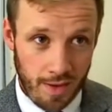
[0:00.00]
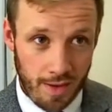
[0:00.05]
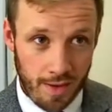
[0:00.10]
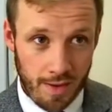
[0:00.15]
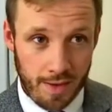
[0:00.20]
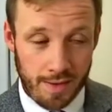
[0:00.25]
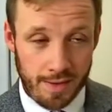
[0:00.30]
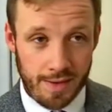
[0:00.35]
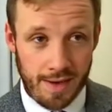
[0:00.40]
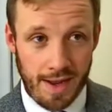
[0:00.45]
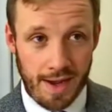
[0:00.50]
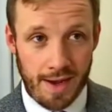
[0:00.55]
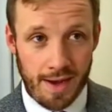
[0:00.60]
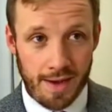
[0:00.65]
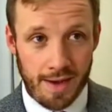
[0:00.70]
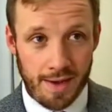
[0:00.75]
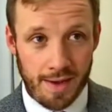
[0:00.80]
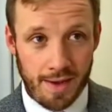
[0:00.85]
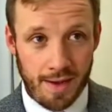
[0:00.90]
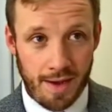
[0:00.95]

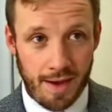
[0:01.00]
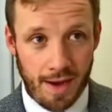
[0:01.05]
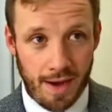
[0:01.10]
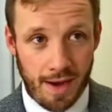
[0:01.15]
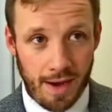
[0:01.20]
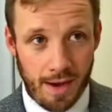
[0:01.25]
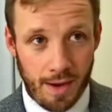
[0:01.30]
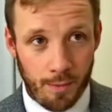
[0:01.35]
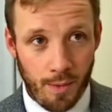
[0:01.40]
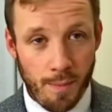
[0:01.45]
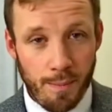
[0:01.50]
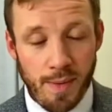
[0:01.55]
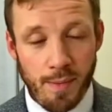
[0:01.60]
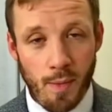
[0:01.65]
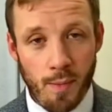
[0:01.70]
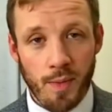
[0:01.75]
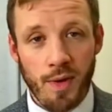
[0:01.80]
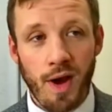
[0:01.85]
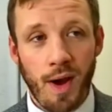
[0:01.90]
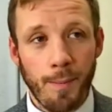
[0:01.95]
Now, when people
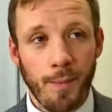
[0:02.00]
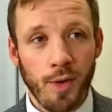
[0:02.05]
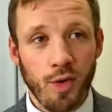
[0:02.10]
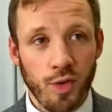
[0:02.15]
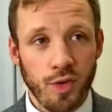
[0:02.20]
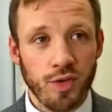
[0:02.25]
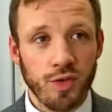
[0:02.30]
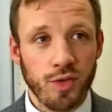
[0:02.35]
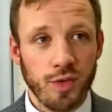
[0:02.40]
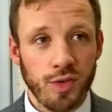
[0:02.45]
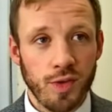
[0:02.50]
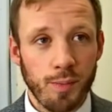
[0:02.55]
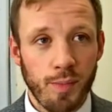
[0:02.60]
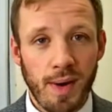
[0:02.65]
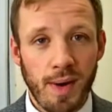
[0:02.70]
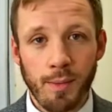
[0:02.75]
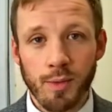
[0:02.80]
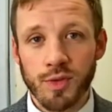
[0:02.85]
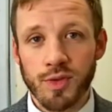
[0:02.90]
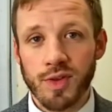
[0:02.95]
become a Christian, the
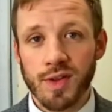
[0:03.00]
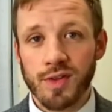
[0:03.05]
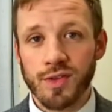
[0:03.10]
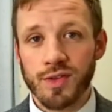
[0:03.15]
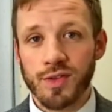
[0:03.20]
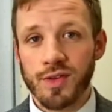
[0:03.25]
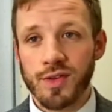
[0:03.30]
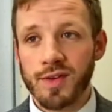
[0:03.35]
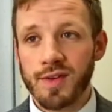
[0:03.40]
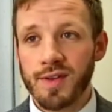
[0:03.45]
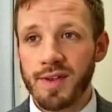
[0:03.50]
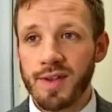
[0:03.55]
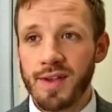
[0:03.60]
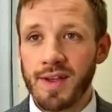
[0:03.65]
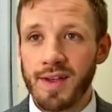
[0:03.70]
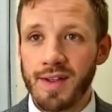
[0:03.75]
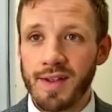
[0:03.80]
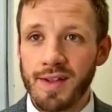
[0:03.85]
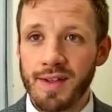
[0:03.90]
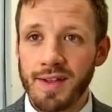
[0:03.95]
Bible says that
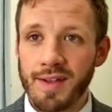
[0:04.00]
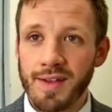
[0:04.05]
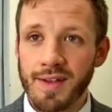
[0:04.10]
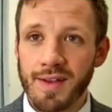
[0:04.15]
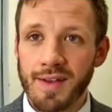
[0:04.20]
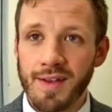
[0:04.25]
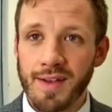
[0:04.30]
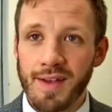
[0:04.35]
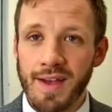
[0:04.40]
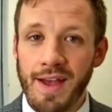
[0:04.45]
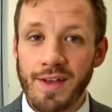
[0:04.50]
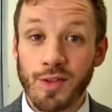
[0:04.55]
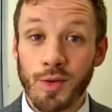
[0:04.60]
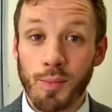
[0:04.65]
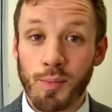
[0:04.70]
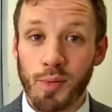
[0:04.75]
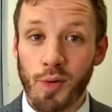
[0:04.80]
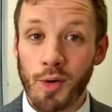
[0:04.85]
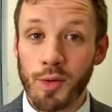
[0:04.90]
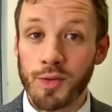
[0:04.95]
it's a
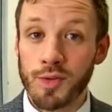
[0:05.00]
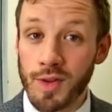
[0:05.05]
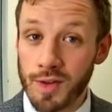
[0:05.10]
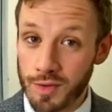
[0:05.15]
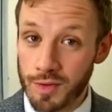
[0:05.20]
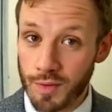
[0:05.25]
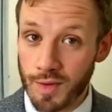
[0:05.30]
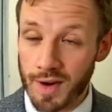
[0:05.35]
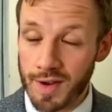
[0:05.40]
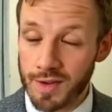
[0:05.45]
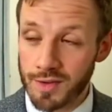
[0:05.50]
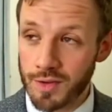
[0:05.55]
process, right?